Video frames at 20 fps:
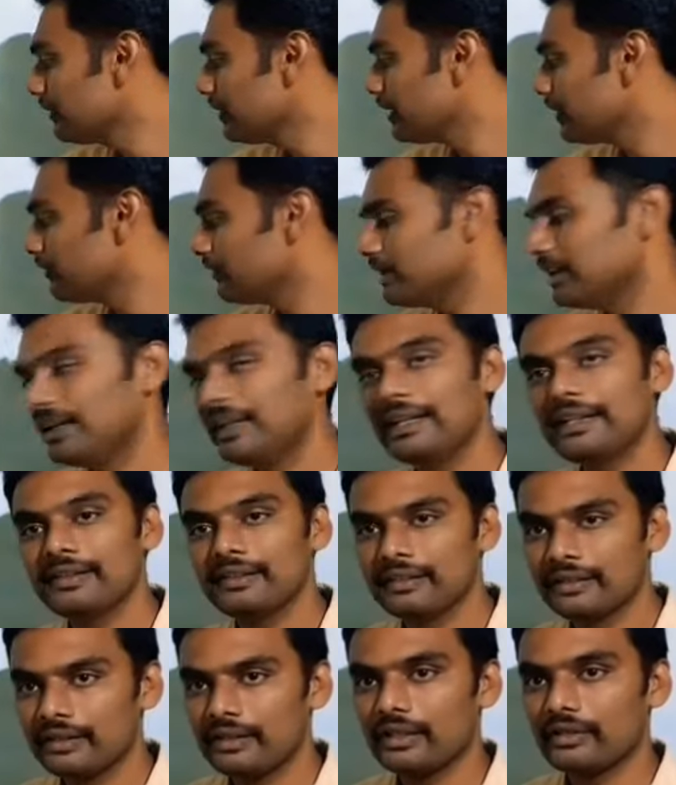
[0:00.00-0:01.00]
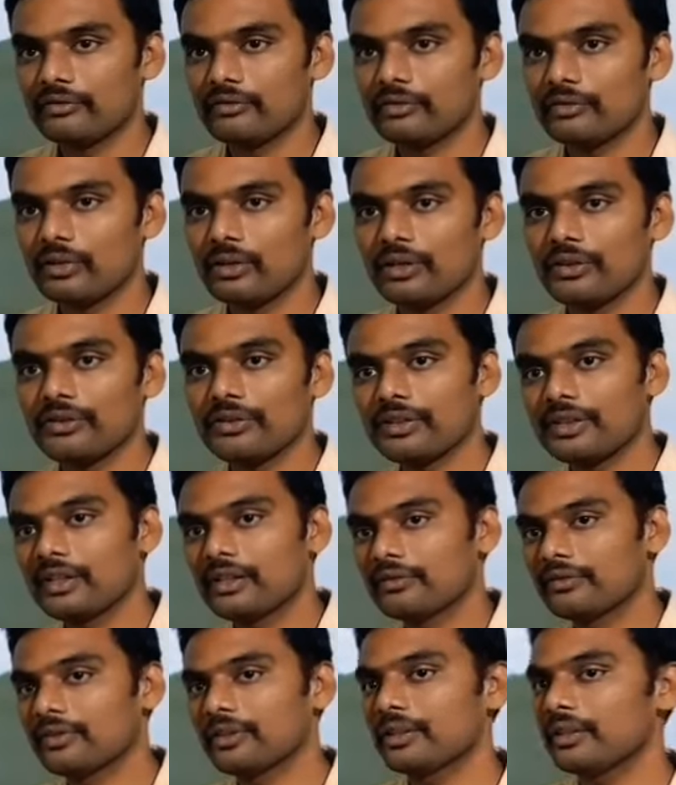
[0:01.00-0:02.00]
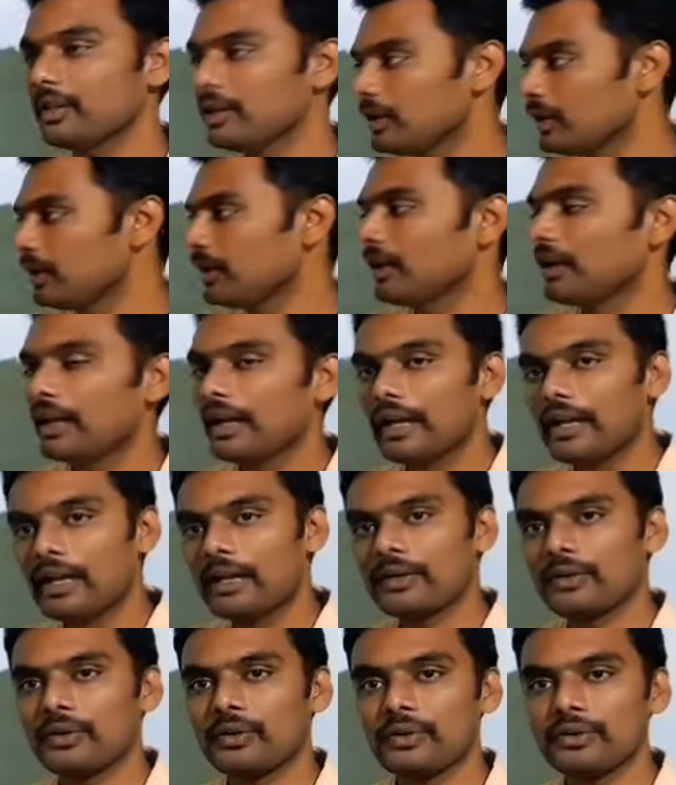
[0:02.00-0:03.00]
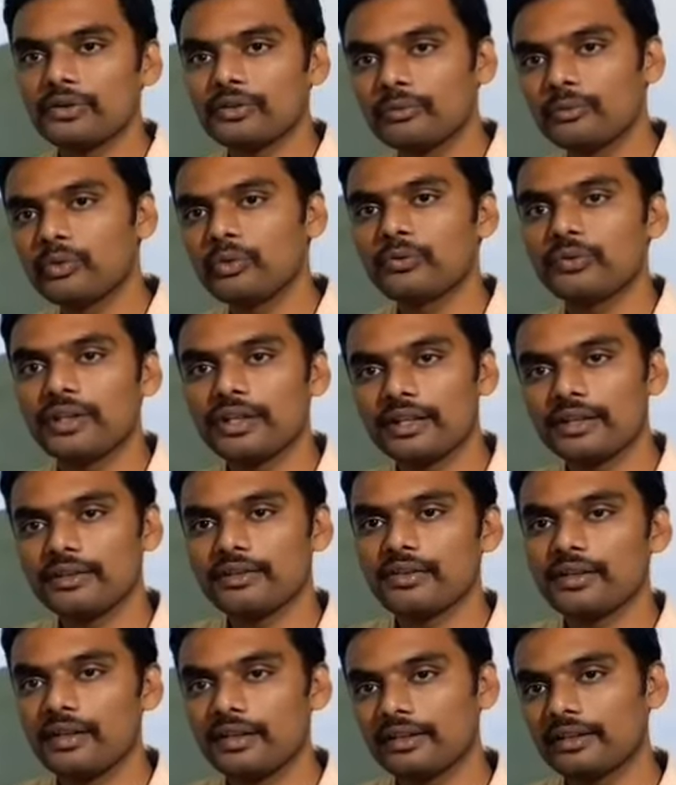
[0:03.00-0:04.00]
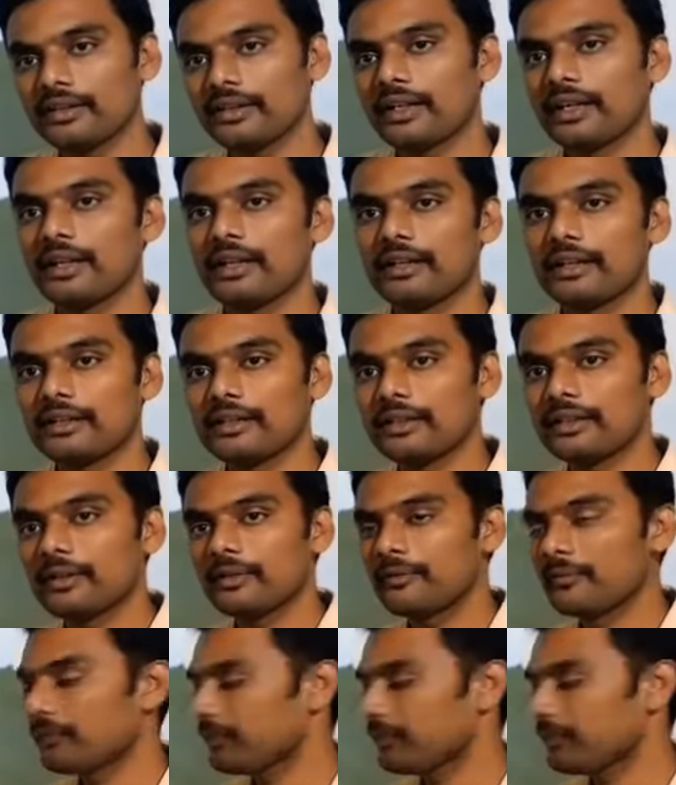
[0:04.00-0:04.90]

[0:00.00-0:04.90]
where Vd is the drift velocity of the electrons moving inside the conductor,